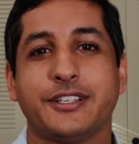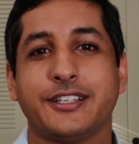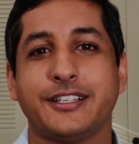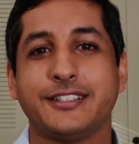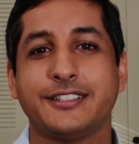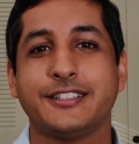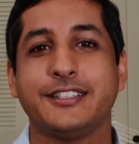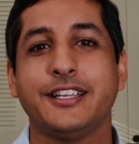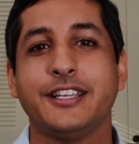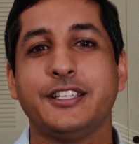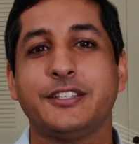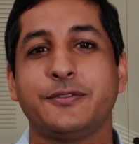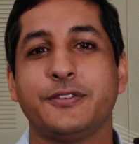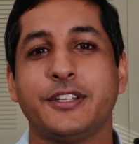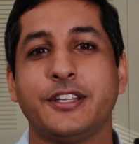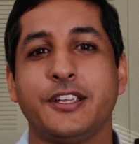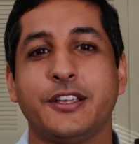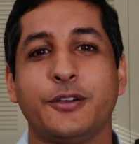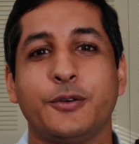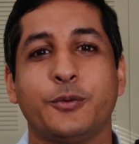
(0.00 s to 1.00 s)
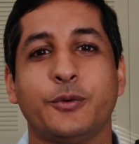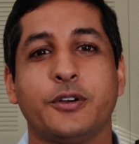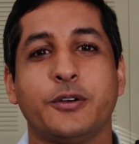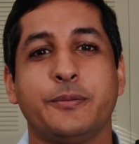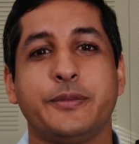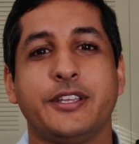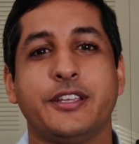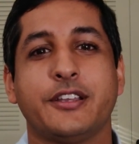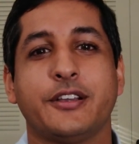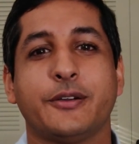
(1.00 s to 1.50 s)
In today's video we'll
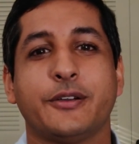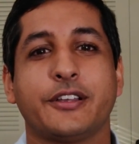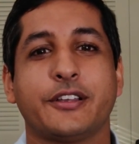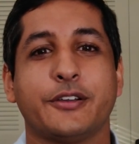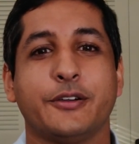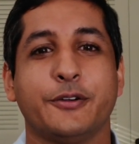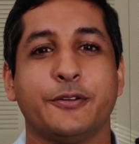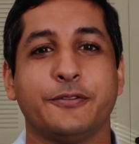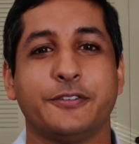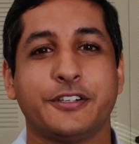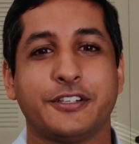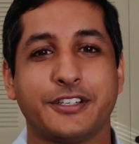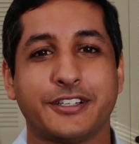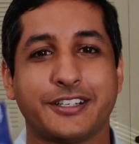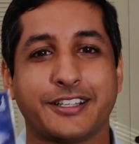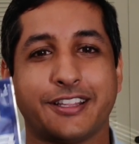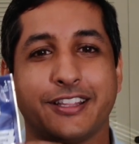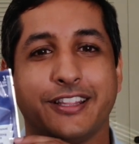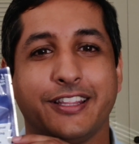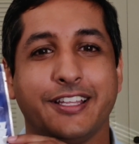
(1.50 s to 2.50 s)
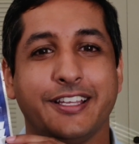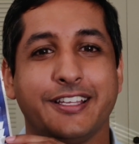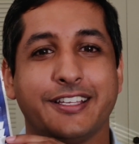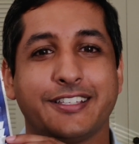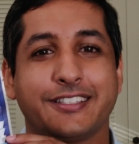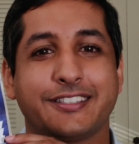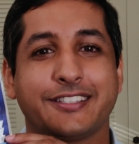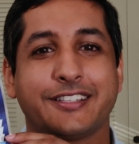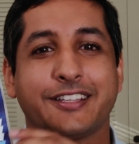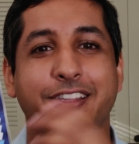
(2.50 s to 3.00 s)
be going over
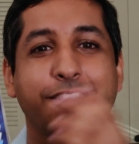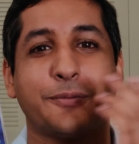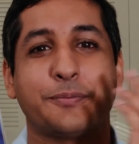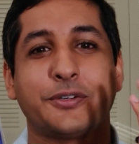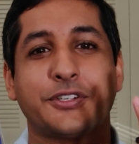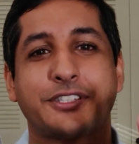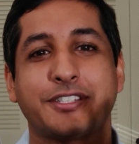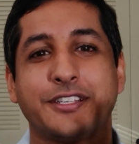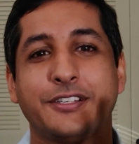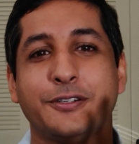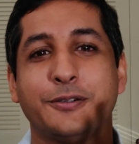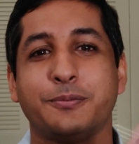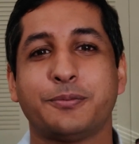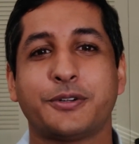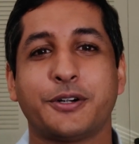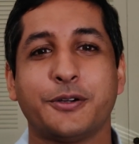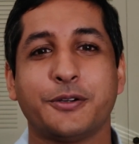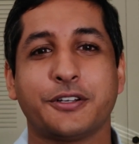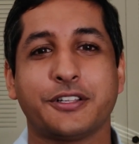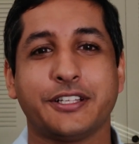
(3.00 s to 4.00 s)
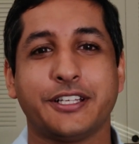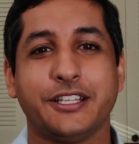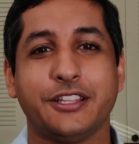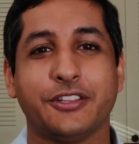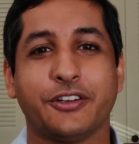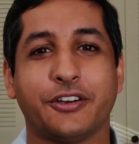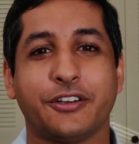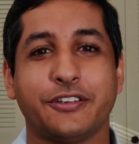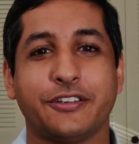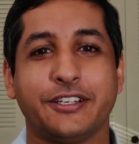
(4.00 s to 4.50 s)
this, the Persil ProClean
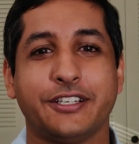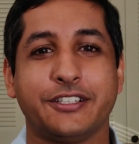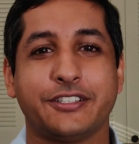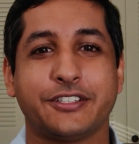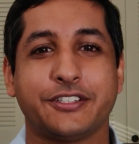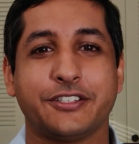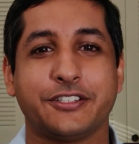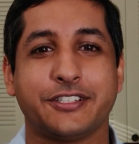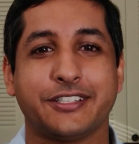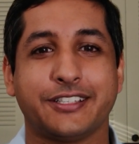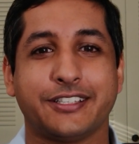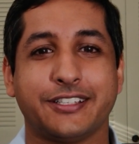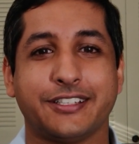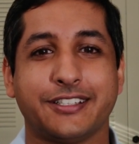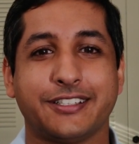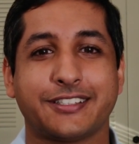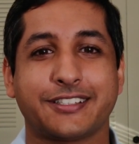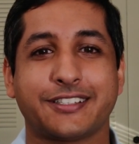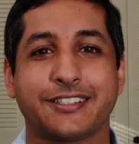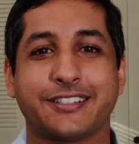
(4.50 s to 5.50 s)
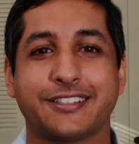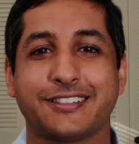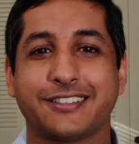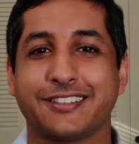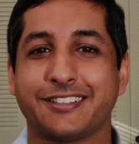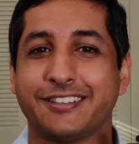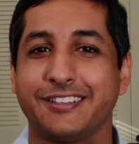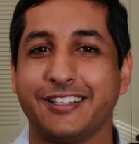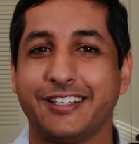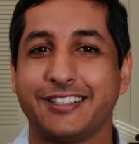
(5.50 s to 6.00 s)
Laundry Detergent Disc.
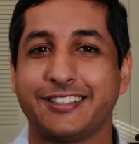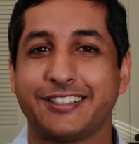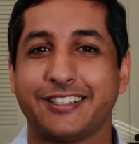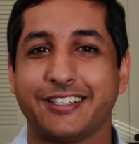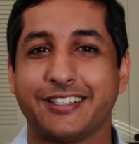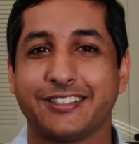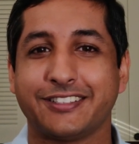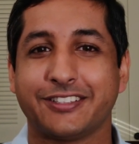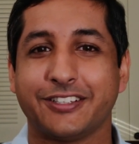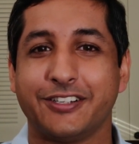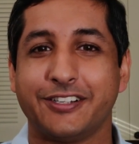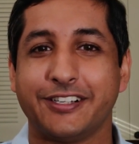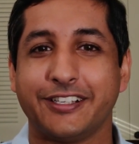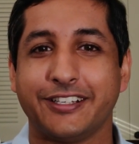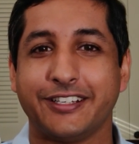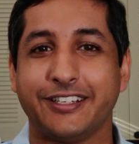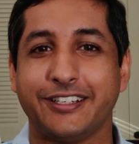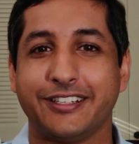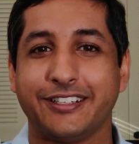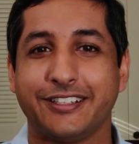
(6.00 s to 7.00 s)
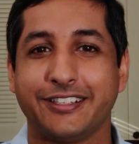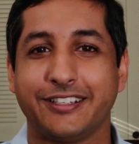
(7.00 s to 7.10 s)
Let's get started.